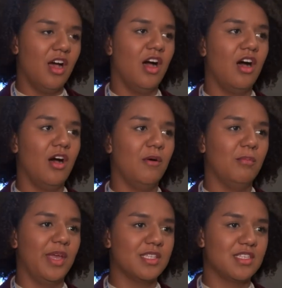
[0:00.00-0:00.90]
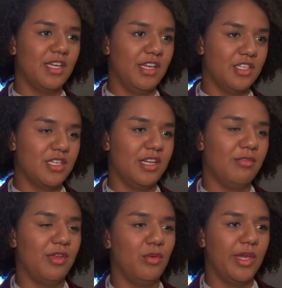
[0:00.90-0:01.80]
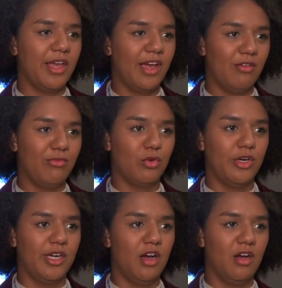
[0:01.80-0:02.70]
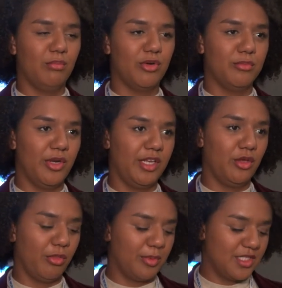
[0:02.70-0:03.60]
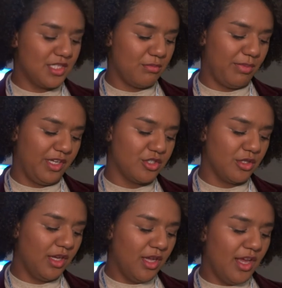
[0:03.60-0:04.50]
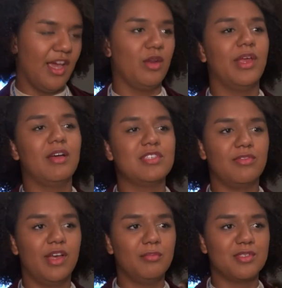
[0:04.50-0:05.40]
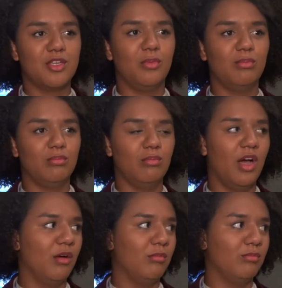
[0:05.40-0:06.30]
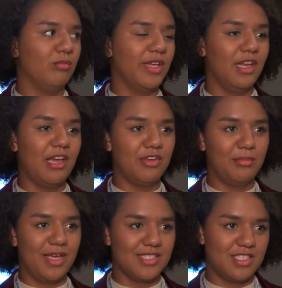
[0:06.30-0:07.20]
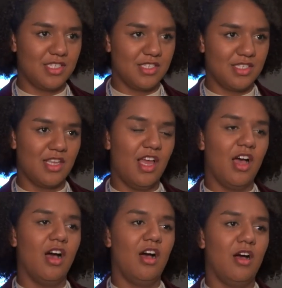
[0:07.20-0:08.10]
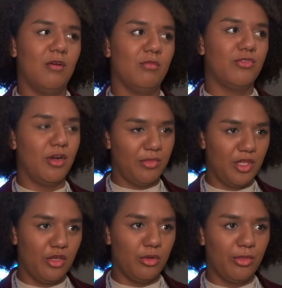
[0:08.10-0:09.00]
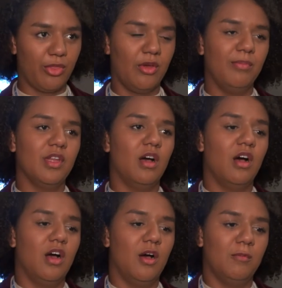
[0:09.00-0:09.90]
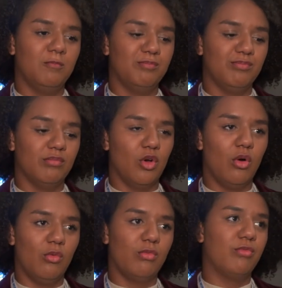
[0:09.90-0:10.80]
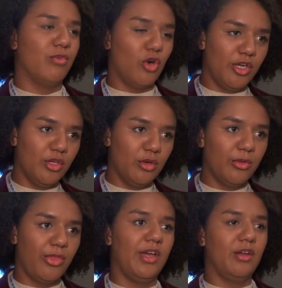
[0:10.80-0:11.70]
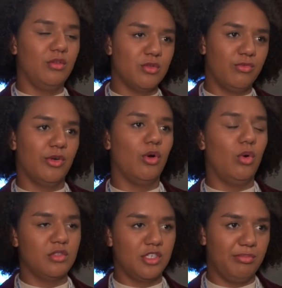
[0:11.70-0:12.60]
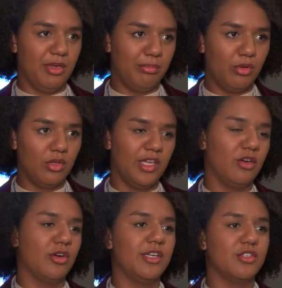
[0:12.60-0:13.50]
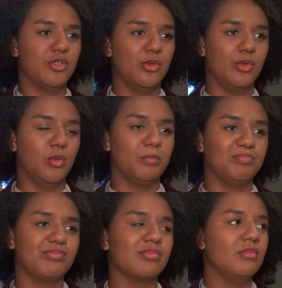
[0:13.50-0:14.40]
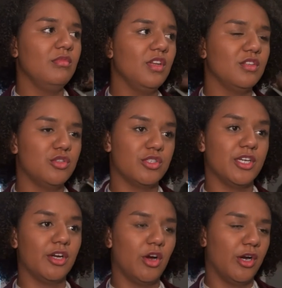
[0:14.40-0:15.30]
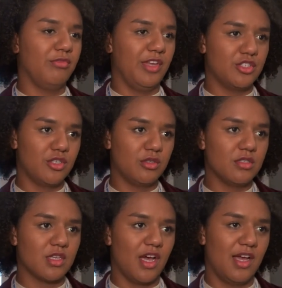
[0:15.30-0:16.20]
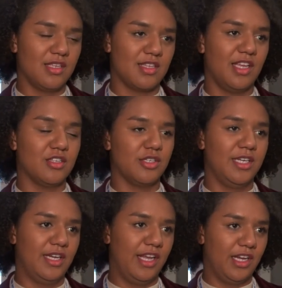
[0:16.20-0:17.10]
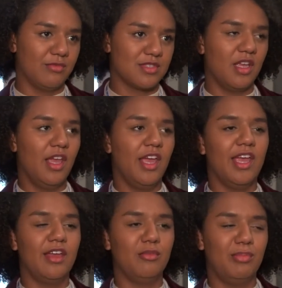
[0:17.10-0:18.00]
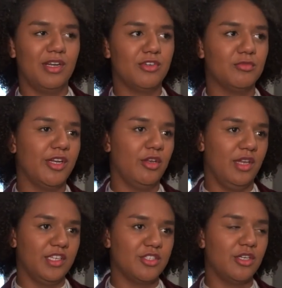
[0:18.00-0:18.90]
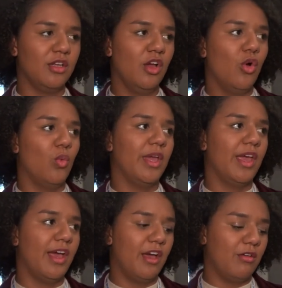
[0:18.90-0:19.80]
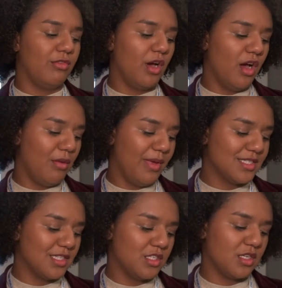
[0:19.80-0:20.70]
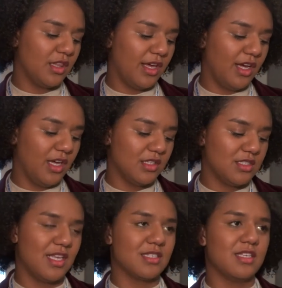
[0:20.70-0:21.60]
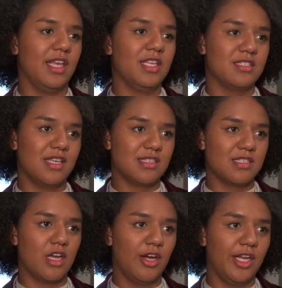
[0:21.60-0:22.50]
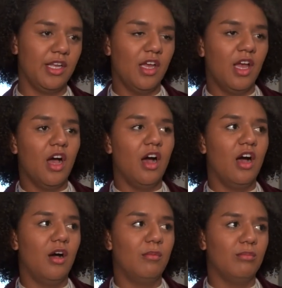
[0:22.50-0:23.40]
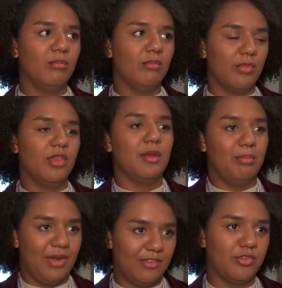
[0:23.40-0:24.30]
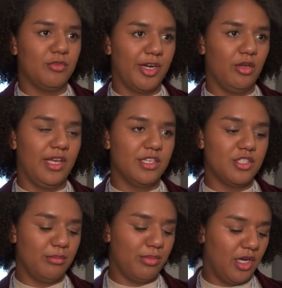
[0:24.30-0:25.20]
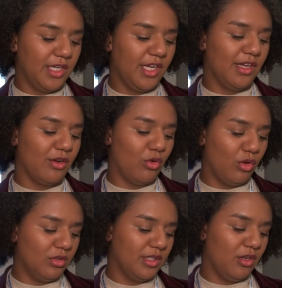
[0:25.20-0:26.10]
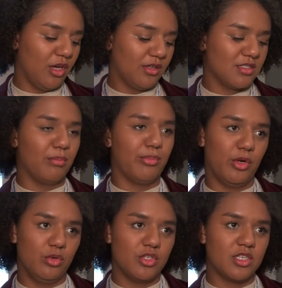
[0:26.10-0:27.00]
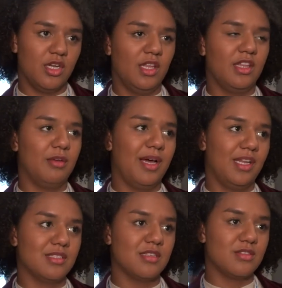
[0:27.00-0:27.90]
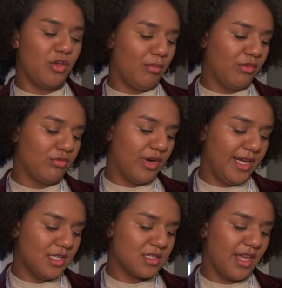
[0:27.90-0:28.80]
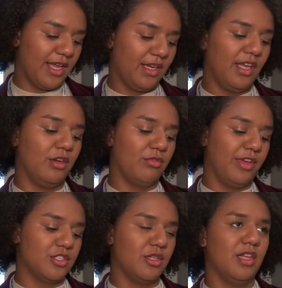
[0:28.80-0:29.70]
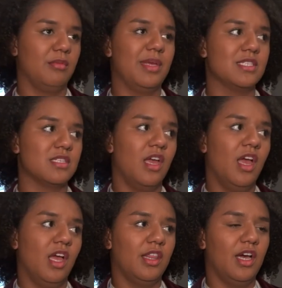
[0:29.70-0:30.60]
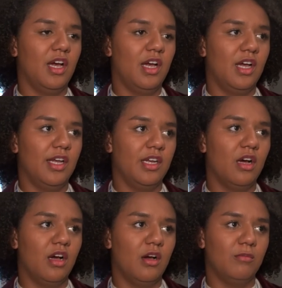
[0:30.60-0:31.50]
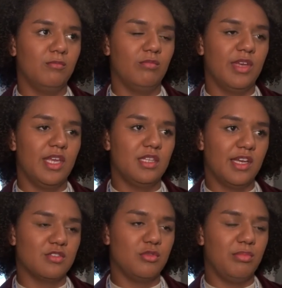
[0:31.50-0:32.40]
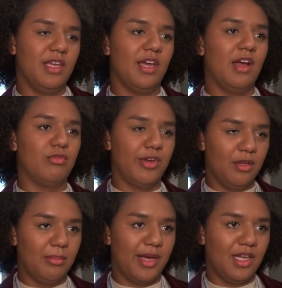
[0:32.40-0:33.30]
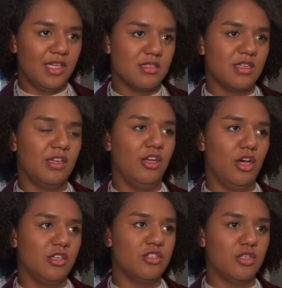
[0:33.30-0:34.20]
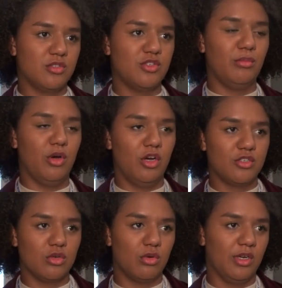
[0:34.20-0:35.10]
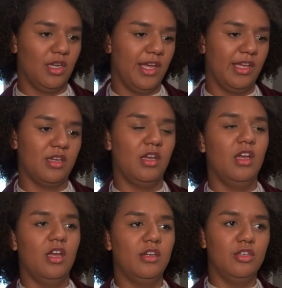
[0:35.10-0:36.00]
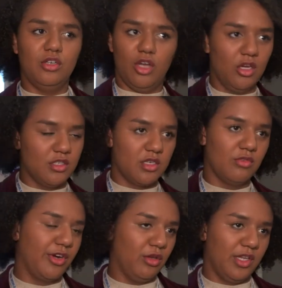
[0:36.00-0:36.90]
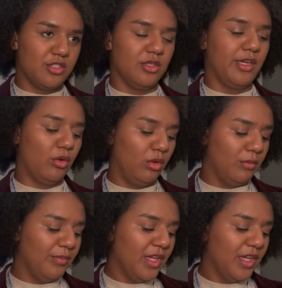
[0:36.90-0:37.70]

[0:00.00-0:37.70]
Um, it's an initiative that we have for um, promoting youth participation, and we have developed some um, 11 messages um, from the youth, um, for youth, and also for older people in order to to share our visions as internet natives. And in platform regulation, we have a message that says that it's necessary um, the platform regulation, but in a Goldilocks approach that balances human rights and innovation. That means that um, it has to be a real balance and not just too much or like not regulation at all.